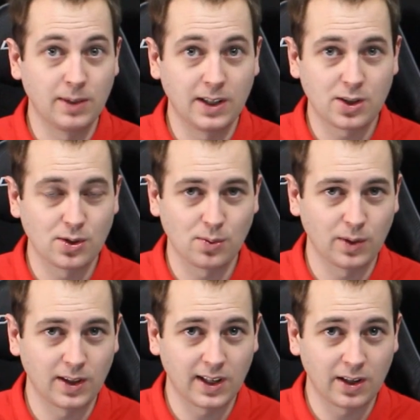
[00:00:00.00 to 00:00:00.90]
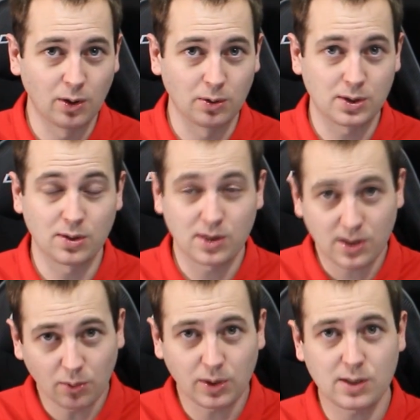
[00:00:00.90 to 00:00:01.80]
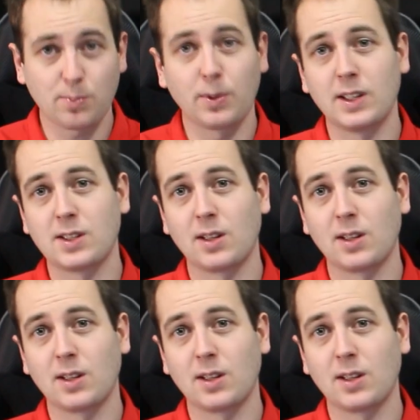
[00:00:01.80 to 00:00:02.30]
many issues with it at all, so it still does pretty